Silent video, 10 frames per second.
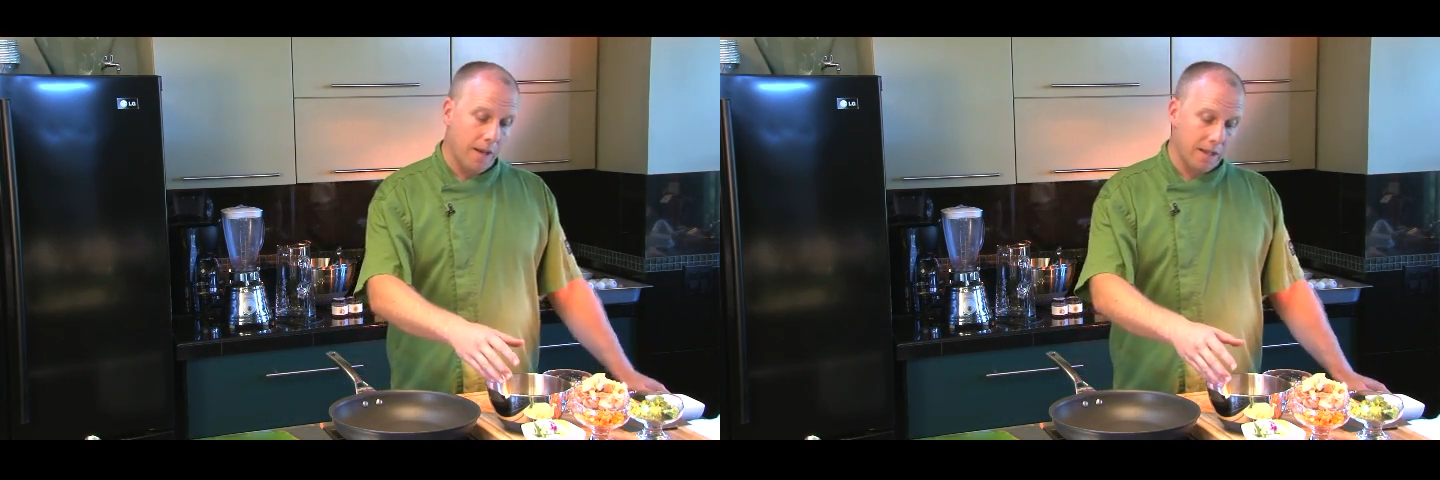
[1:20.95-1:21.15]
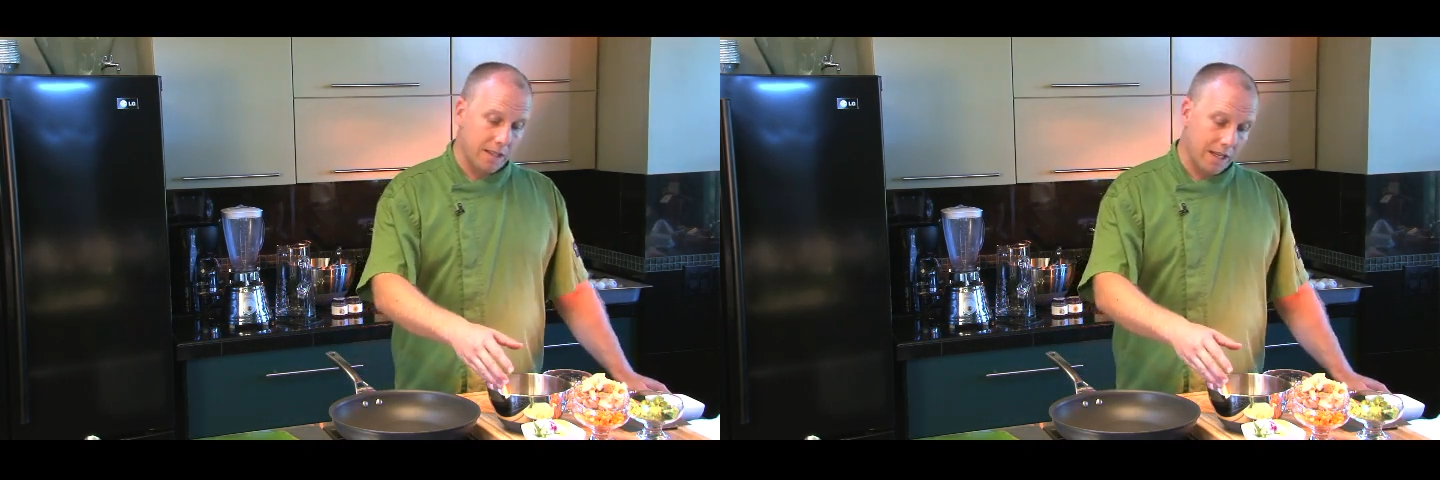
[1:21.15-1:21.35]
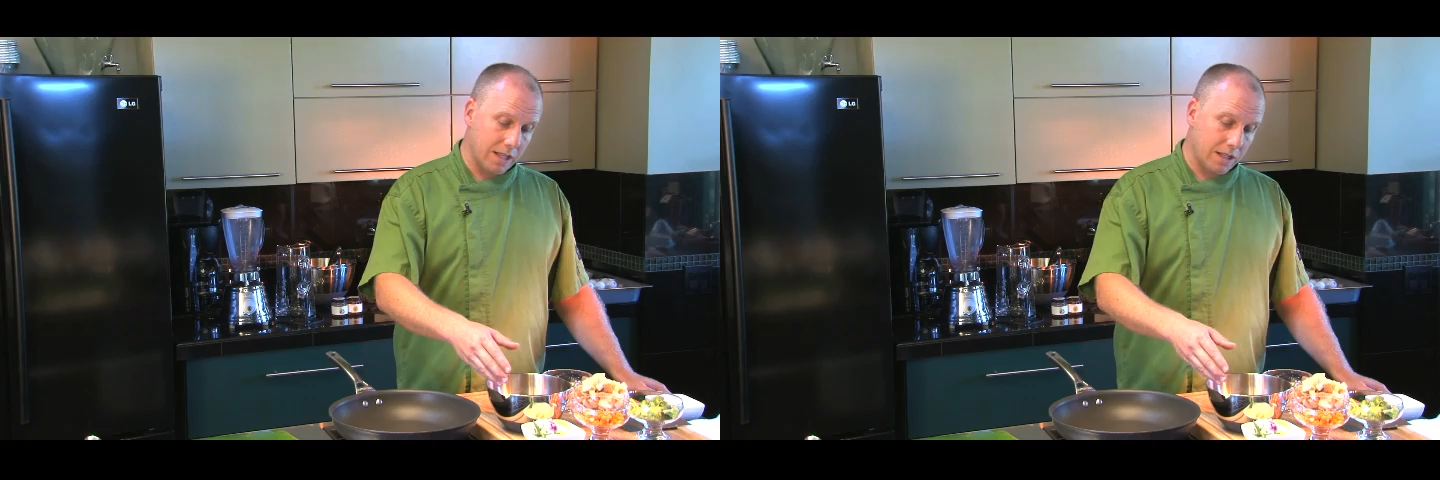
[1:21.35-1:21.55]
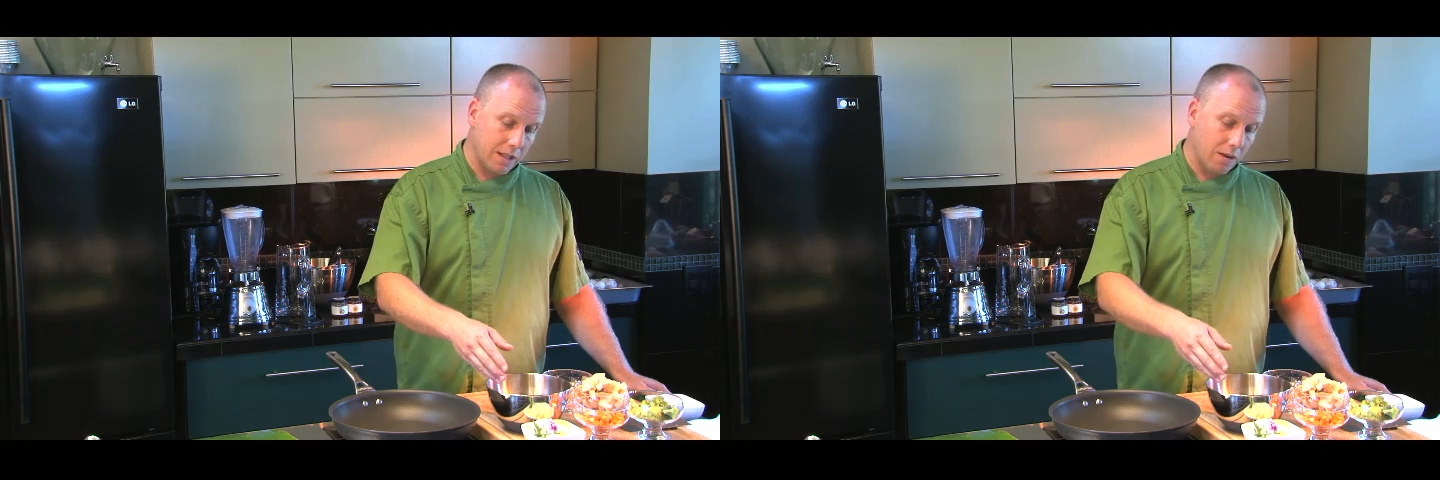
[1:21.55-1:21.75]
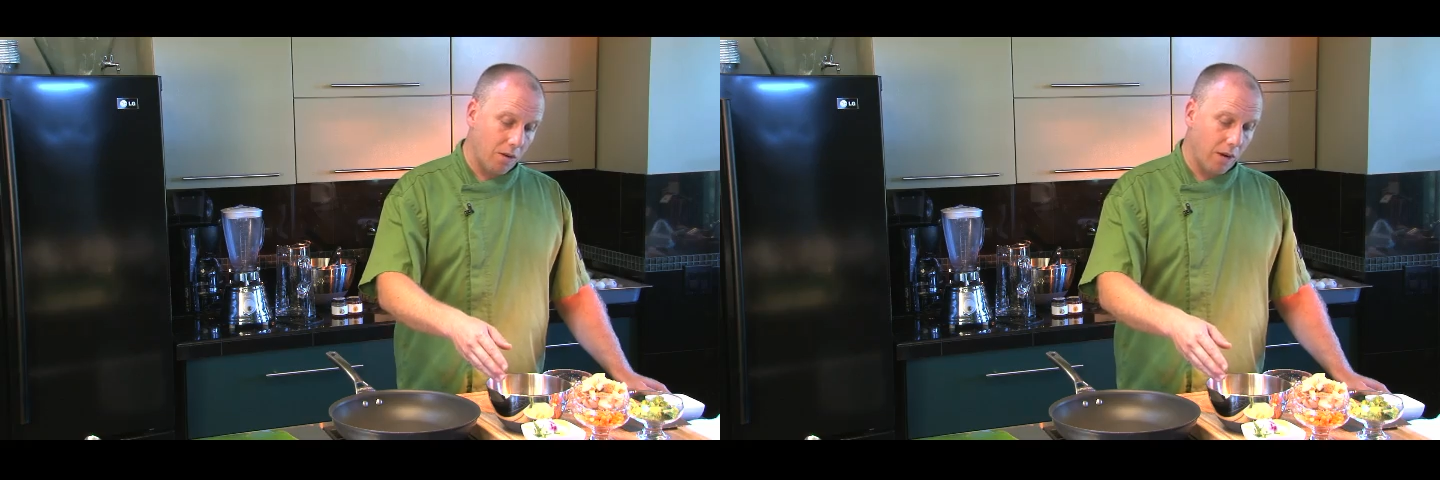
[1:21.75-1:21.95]

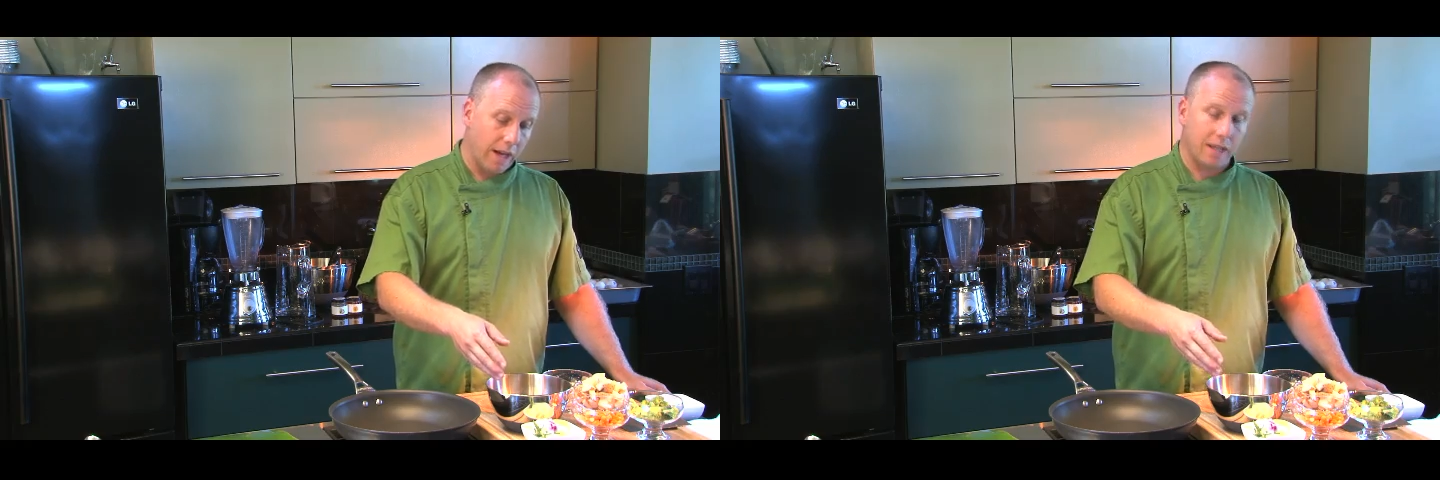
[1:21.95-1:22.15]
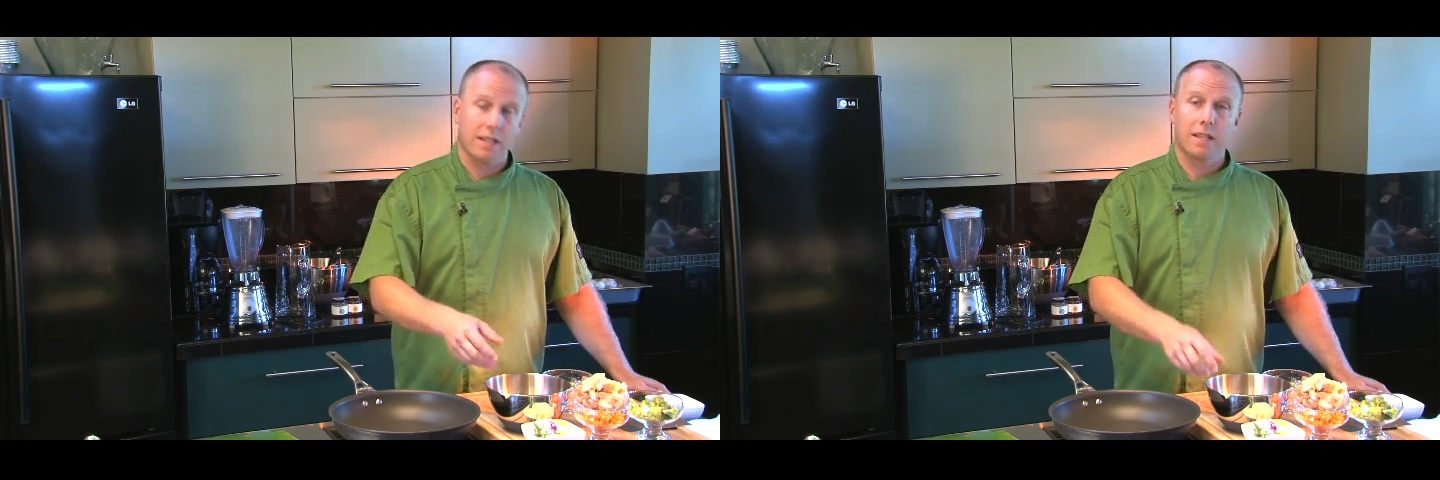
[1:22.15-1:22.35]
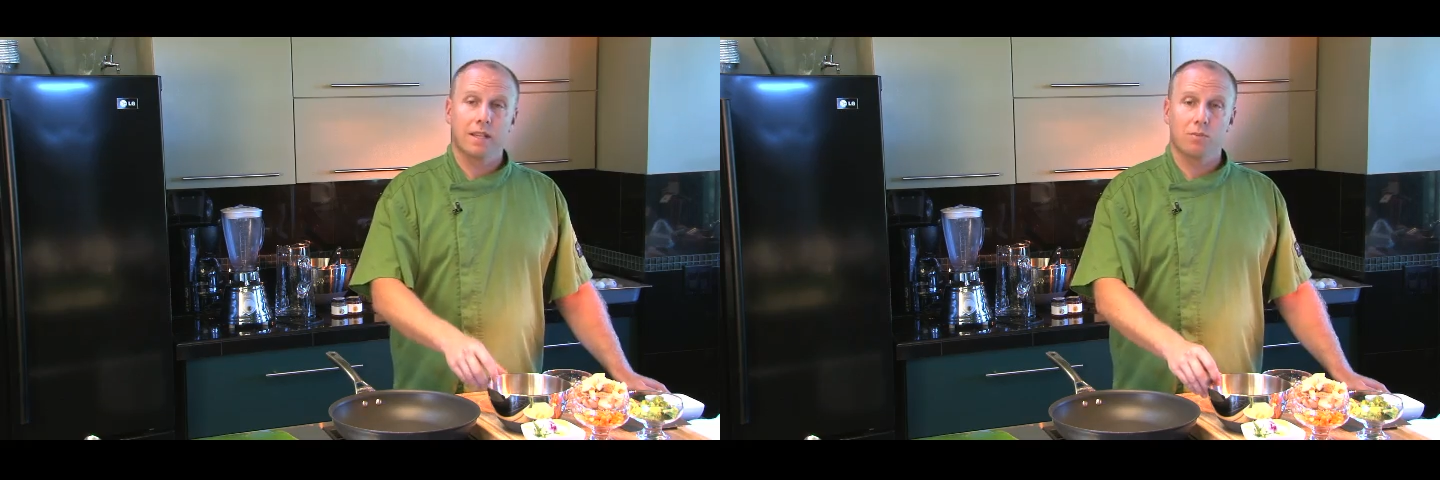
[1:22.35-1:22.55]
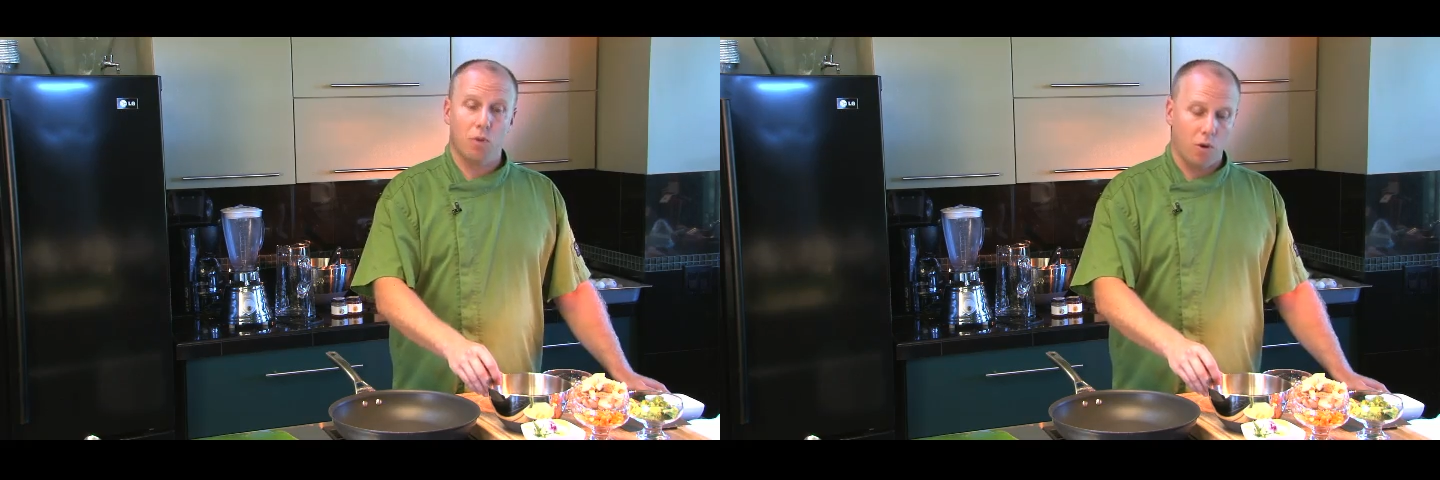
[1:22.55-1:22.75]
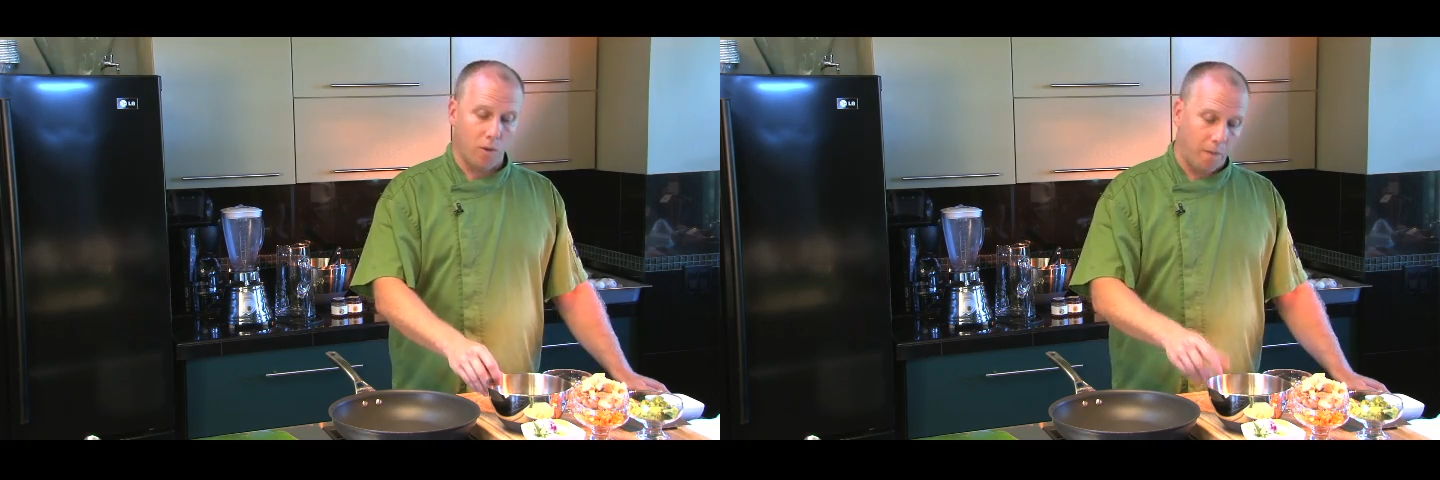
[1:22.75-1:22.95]
6 whole eggs in this
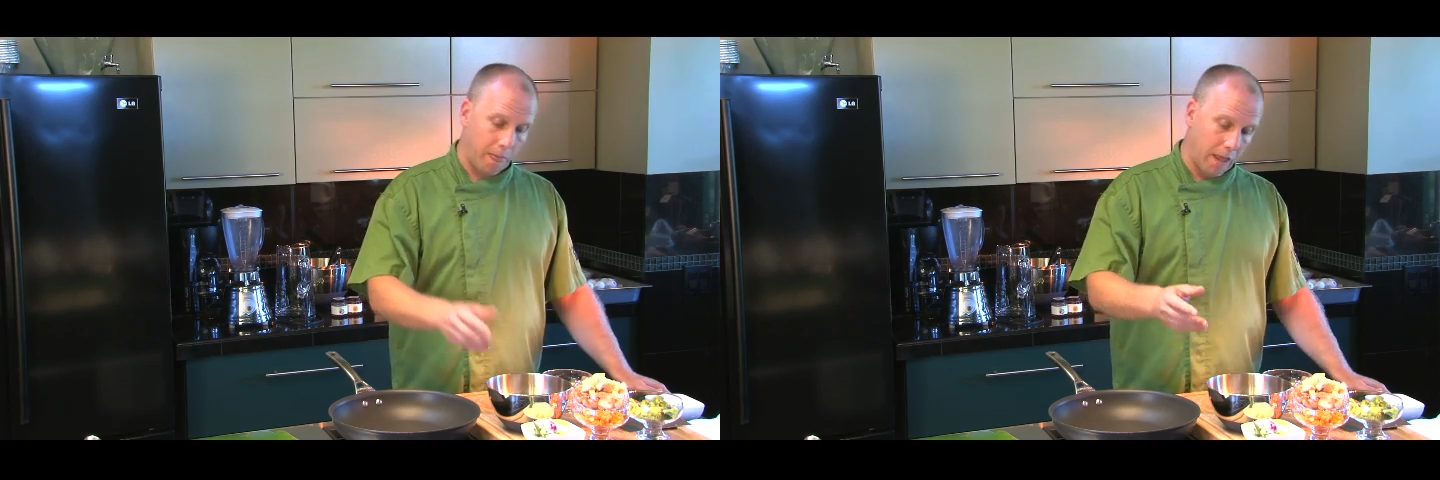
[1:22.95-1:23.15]
bowl,